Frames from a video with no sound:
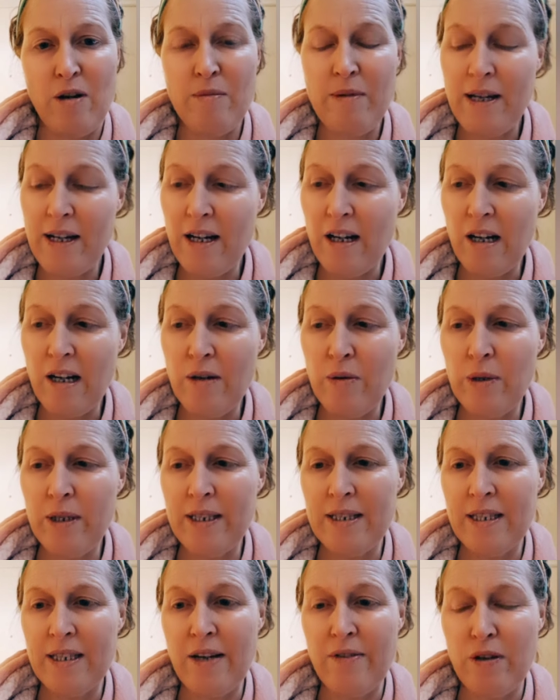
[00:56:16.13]
You know what I mean?
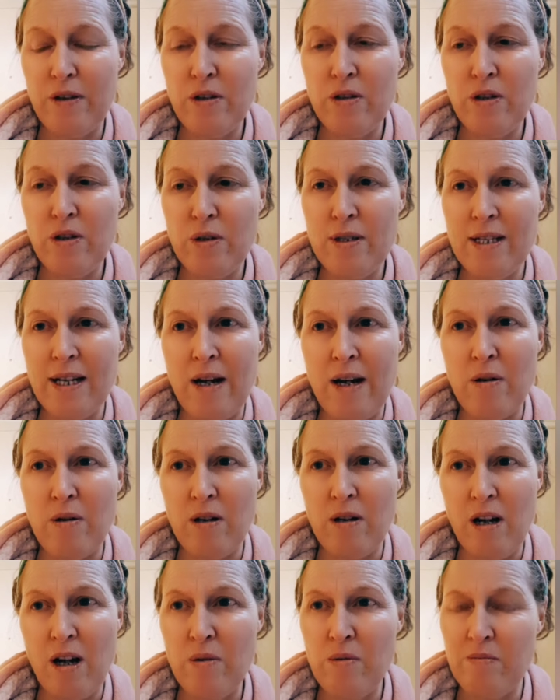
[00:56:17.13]
I always say, if you're used
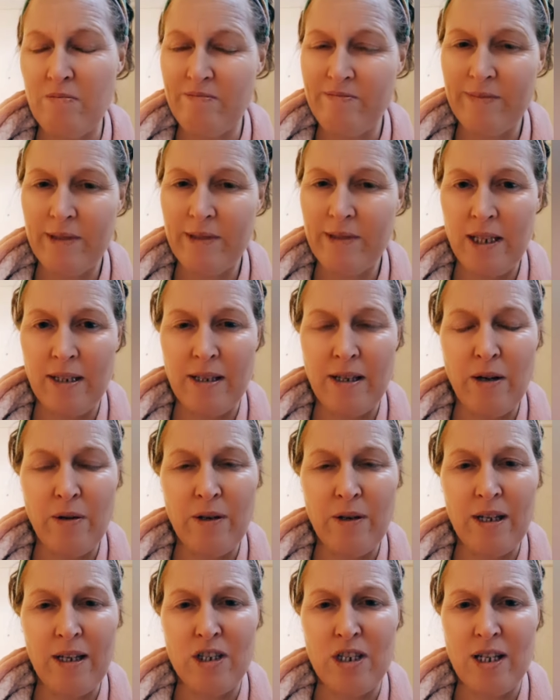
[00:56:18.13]
to alcohol,
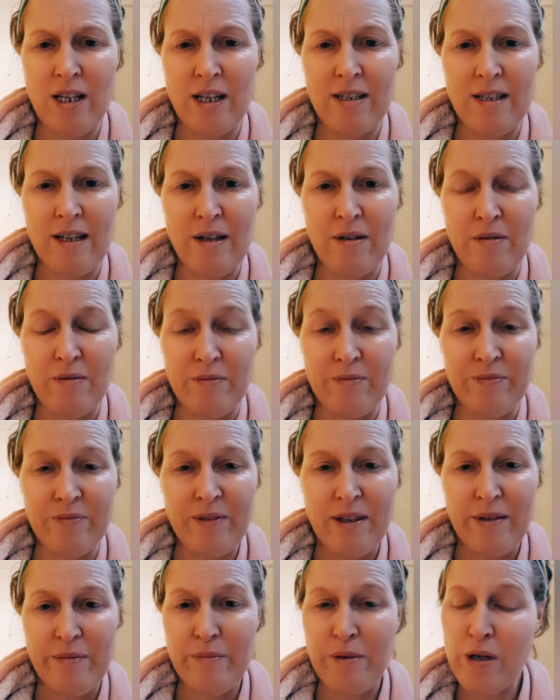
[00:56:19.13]
yeah, go and get checked
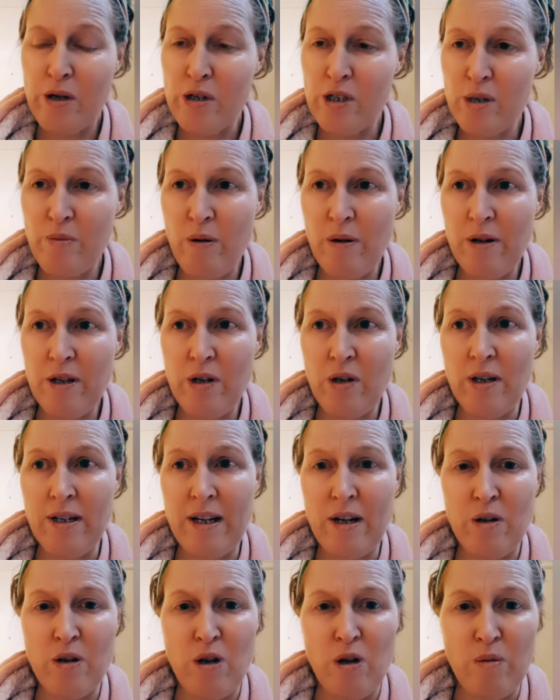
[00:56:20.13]
out, because you've
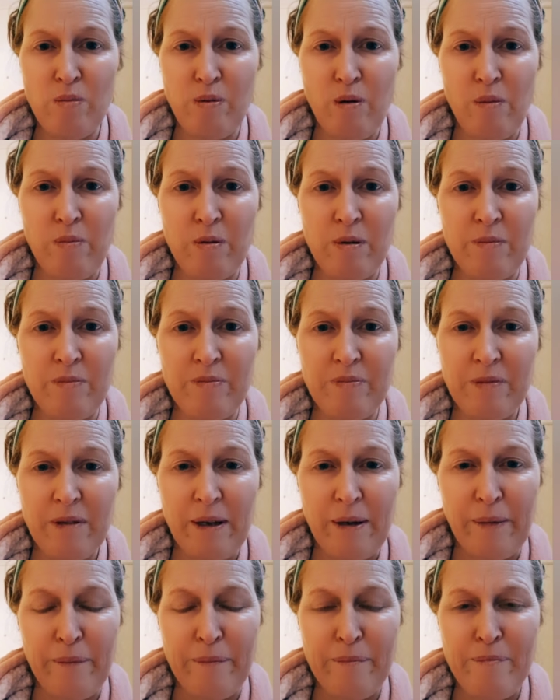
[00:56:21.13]
probably got an alcohol
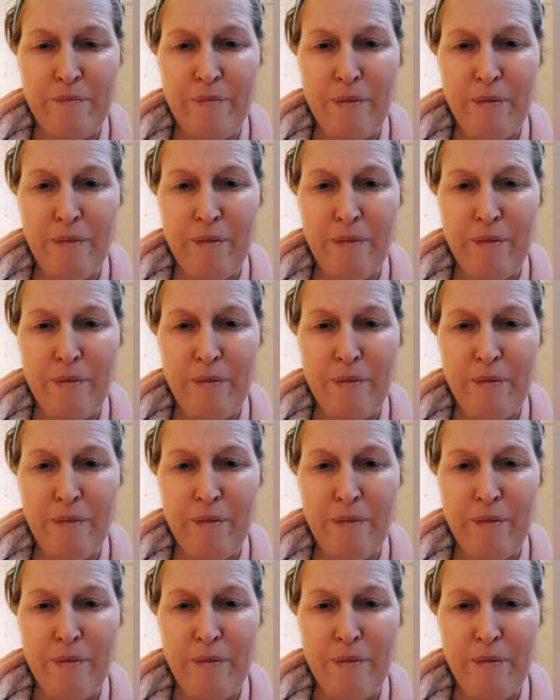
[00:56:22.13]
problem.